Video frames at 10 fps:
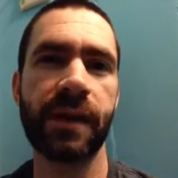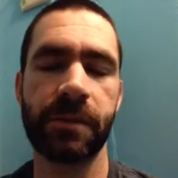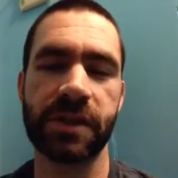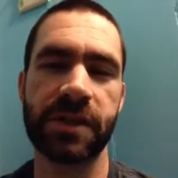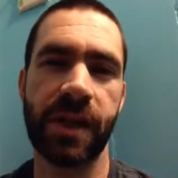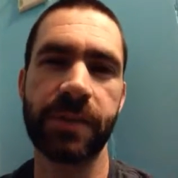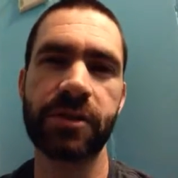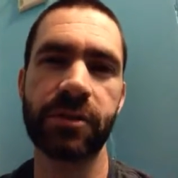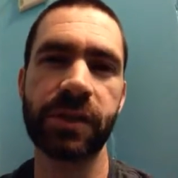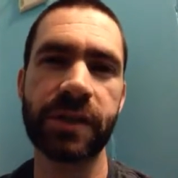How much time
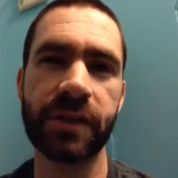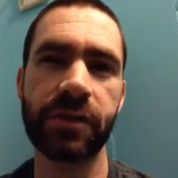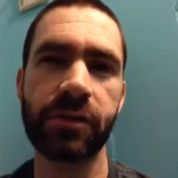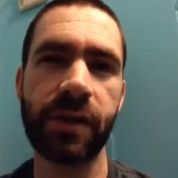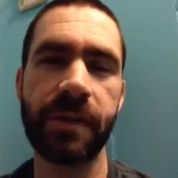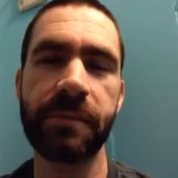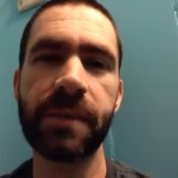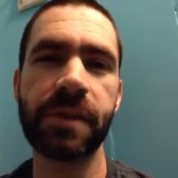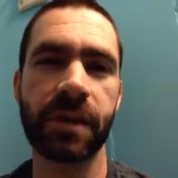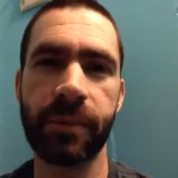does it really take to do that?
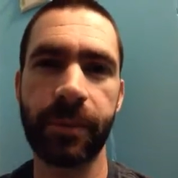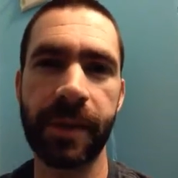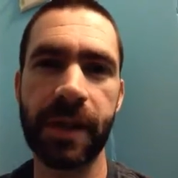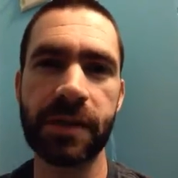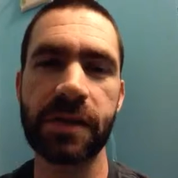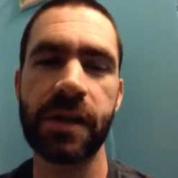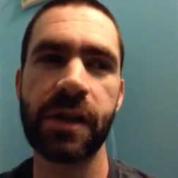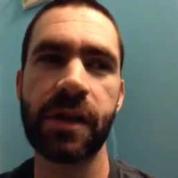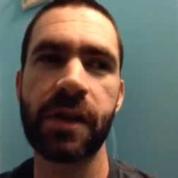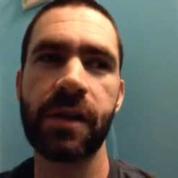Maybe a couple minutes.
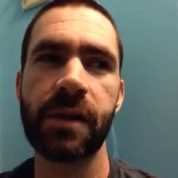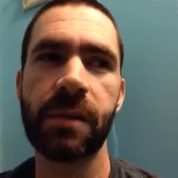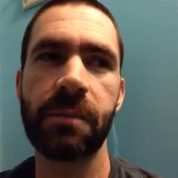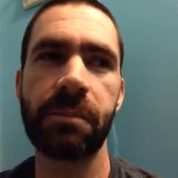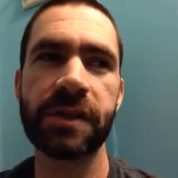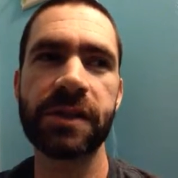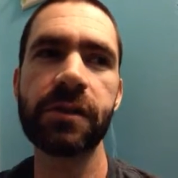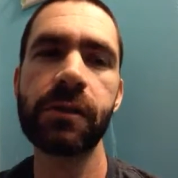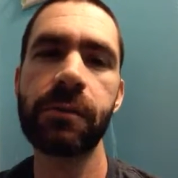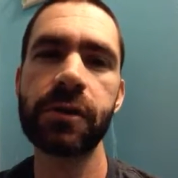But
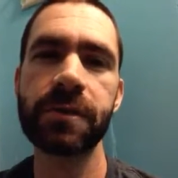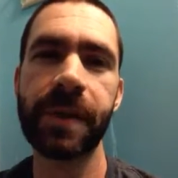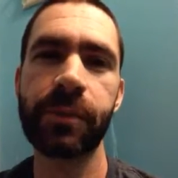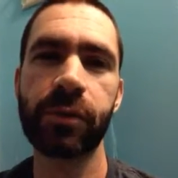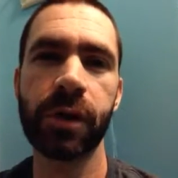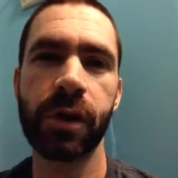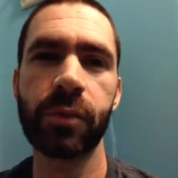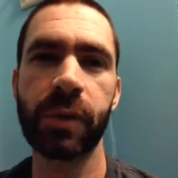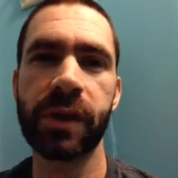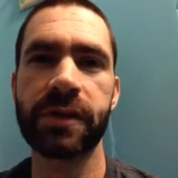still, most people are
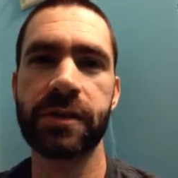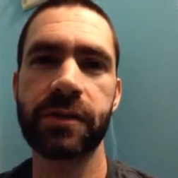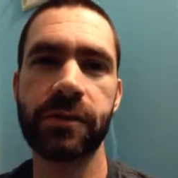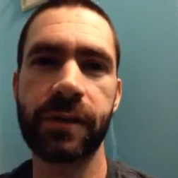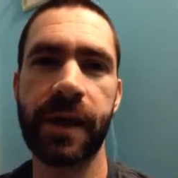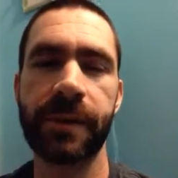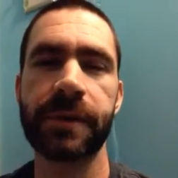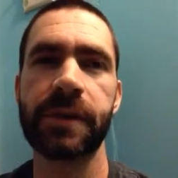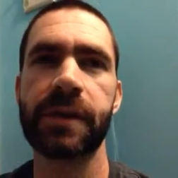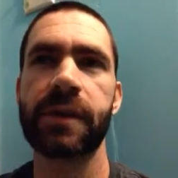unwilling to do that.
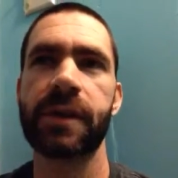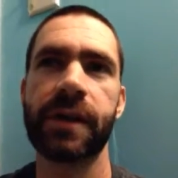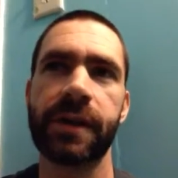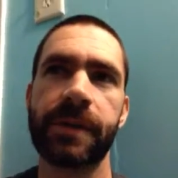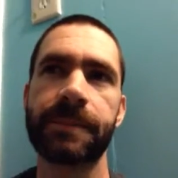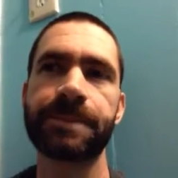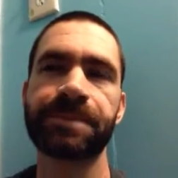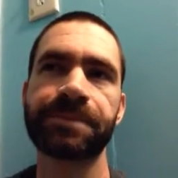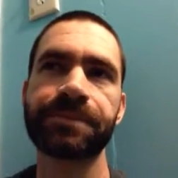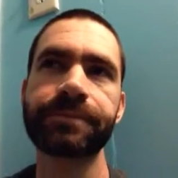And
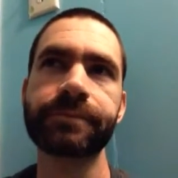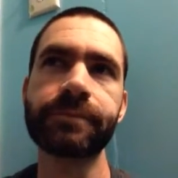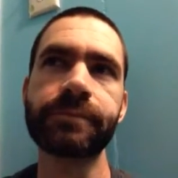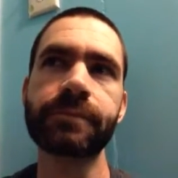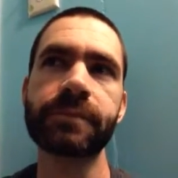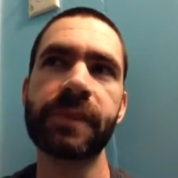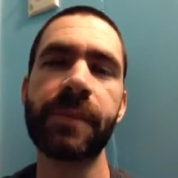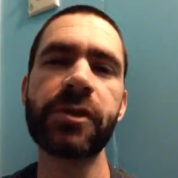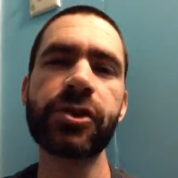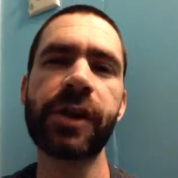
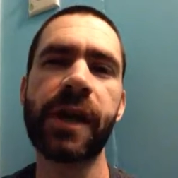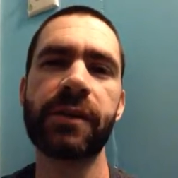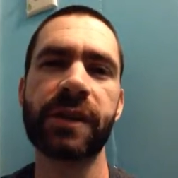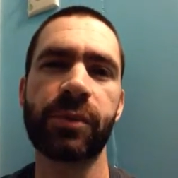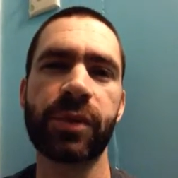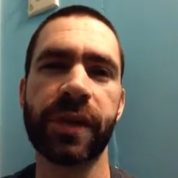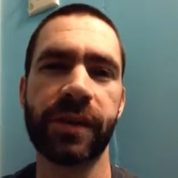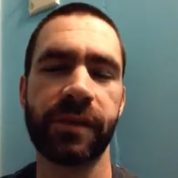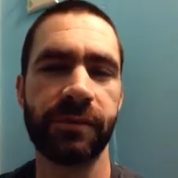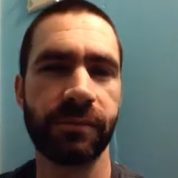I'm not sure how to get
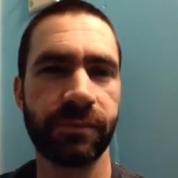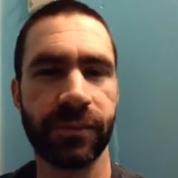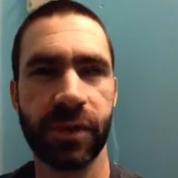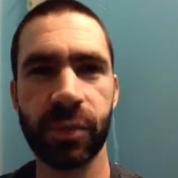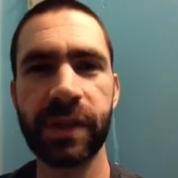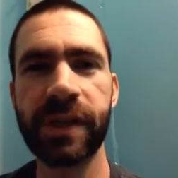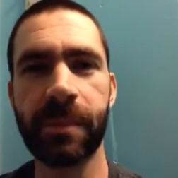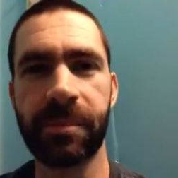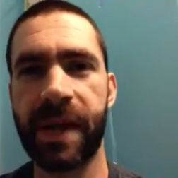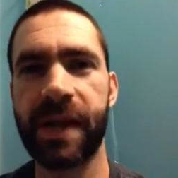really to really
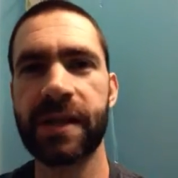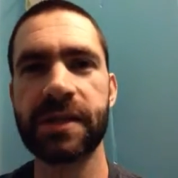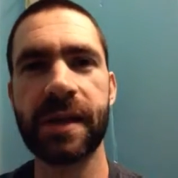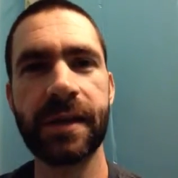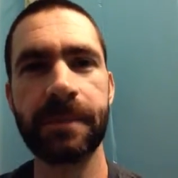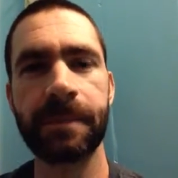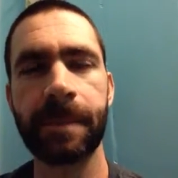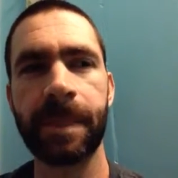get past that.